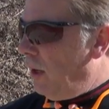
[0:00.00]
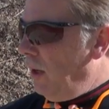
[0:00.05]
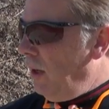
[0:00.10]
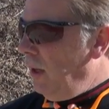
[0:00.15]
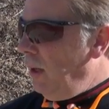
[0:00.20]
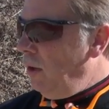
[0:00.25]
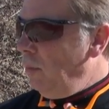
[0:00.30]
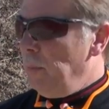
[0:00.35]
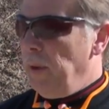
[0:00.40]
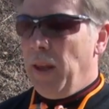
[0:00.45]
a
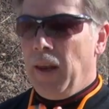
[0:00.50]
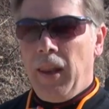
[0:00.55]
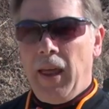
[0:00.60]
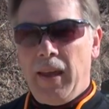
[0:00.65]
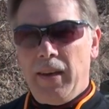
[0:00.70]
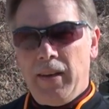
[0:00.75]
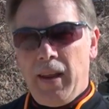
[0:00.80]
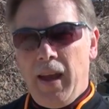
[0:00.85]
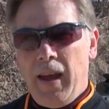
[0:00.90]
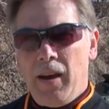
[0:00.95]
little bit
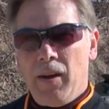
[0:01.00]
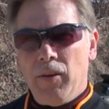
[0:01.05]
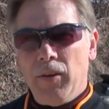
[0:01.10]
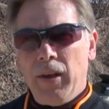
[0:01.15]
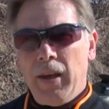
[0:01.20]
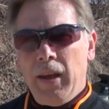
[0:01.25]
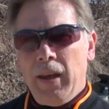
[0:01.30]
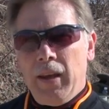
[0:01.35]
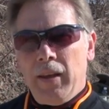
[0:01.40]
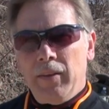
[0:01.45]
let down
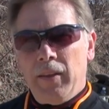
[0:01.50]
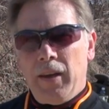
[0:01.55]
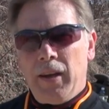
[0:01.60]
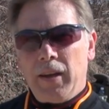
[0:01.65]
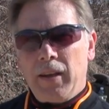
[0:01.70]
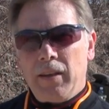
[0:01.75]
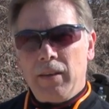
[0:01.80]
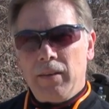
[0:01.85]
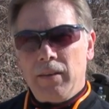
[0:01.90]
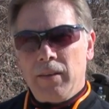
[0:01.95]
that
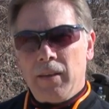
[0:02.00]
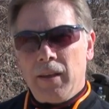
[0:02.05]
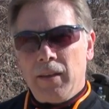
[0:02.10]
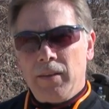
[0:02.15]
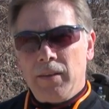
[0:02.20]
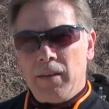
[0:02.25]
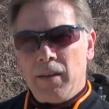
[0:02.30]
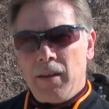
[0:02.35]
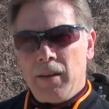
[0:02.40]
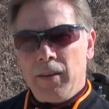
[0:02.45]
it,
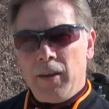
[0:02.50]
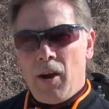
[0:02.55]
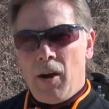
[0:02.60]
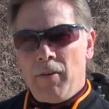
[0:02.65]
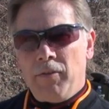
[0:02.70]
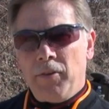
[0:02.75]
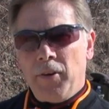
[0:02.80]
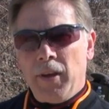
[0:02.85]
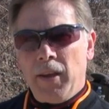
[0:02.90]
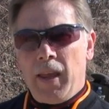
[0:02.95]
that uh, the
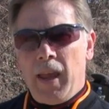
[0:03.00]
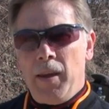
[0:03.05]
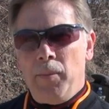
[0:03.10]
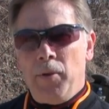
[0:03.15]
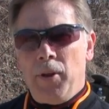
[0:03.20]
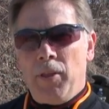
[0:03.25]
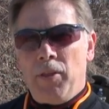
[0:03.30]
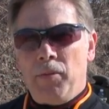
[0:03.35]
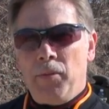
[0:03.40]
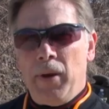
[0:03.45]
offering
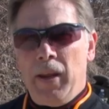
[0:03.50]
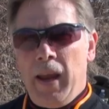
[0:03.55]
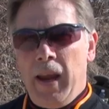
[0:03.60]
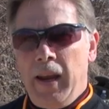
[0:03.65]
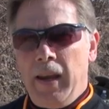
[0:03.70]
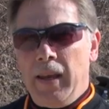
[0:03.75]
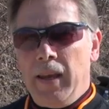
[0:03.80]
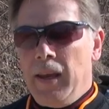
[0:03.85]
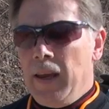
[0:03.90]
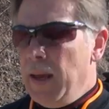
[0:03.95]
came in
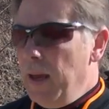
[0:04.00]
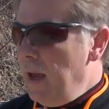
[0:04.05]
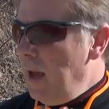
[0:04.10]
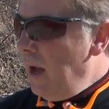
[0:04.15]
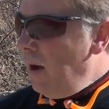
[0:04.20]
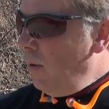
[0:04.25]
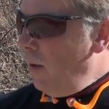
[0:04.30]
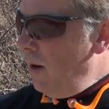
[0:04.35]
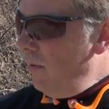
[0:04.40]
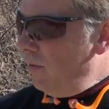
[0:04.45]
380.
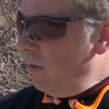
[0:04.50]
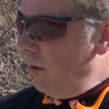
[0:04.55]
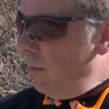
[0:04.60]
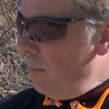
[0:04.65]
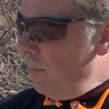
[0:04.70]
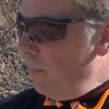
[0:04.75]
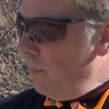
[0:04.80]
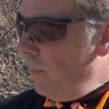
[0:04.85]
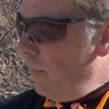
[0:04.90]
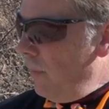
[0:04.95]
However,
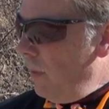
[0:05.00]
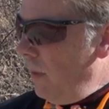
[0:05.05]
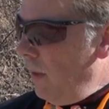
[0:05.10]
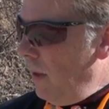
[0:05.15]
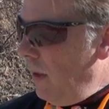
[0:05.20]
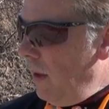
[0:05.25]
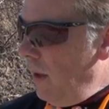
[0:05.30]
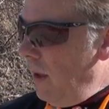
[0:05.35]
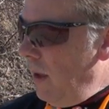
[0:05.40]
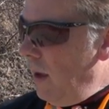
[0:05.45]

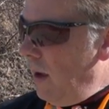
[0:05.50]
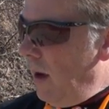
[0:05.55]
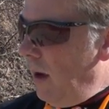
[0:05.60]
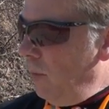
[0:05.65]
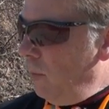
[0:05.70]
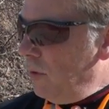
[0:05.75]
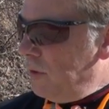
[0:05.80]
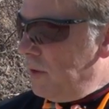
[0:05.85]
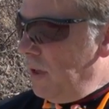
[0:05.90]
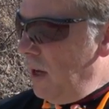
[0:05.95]

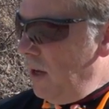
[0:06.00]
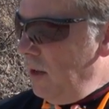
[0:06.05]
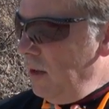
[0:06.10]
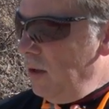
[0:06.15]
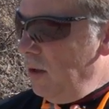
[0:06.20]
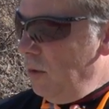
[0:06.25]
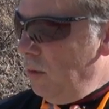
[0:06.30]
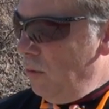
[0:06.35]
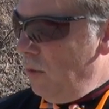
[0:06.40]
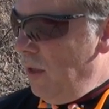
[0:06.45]
I will tell
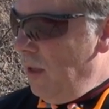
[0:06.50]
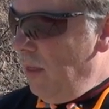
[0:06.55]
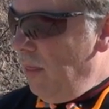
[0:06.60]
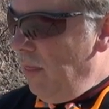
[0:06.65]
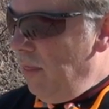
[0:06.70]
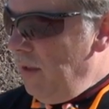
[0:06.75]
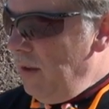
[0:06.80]
you that